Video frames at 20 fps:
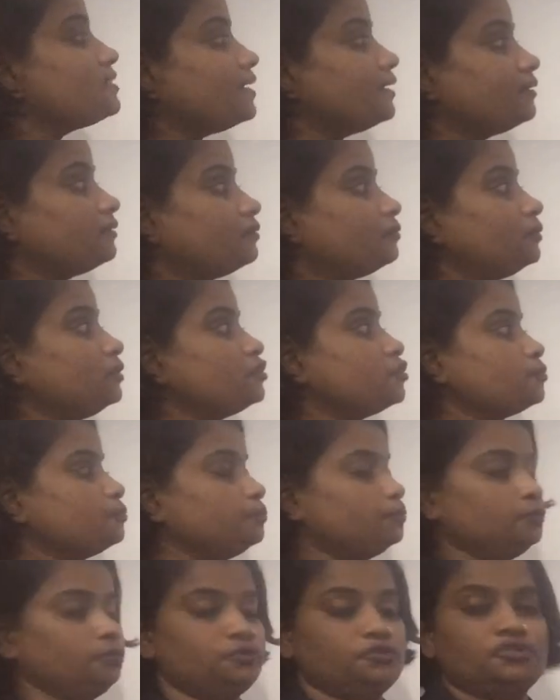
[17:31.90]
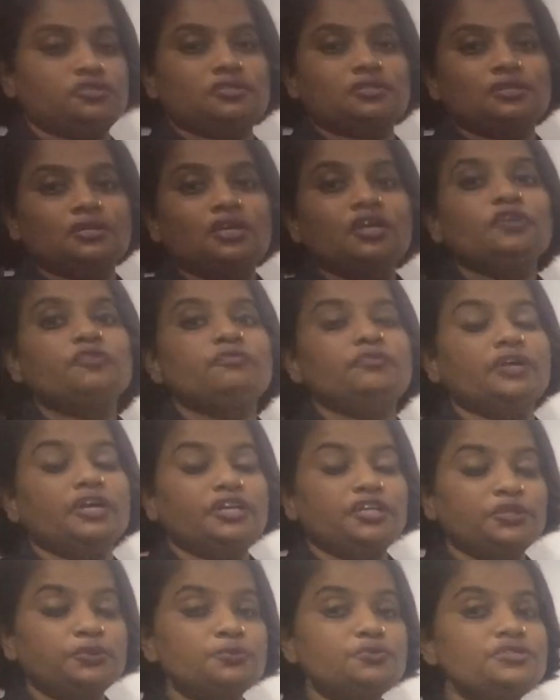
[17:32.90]
sacred books. We
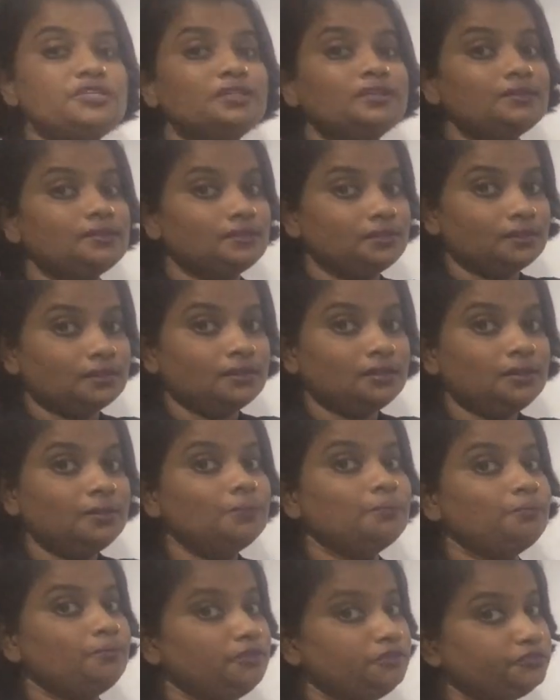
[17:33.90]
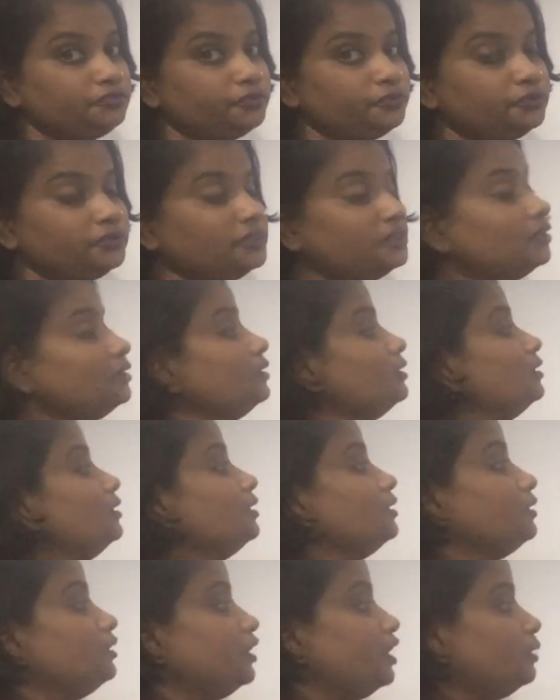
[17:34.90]
are using the before the
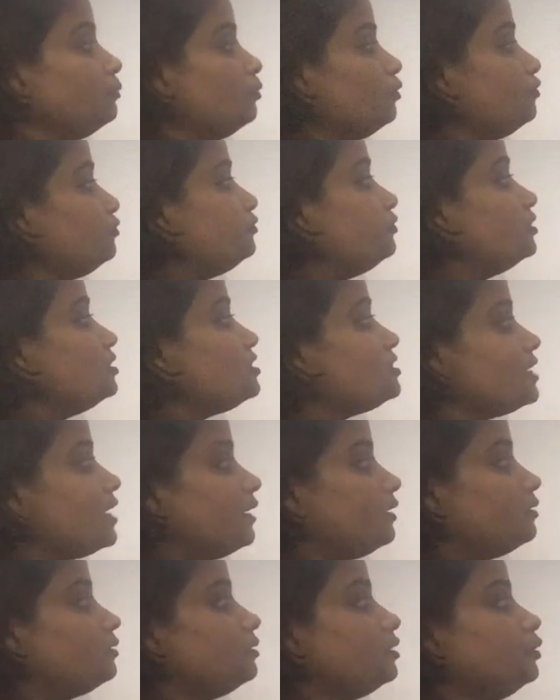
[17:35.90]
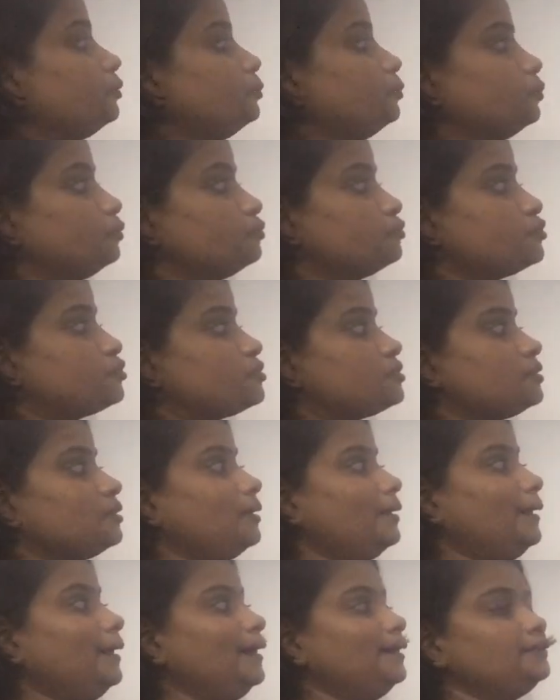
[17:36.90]
name of the sacred
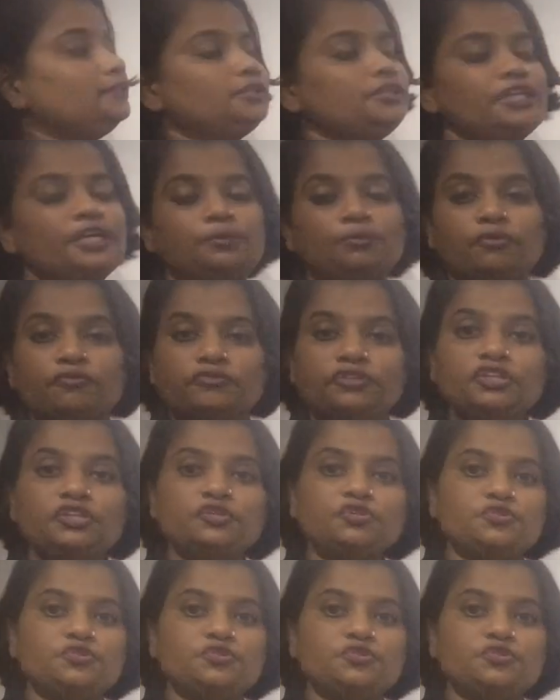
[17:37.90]
books and the name of the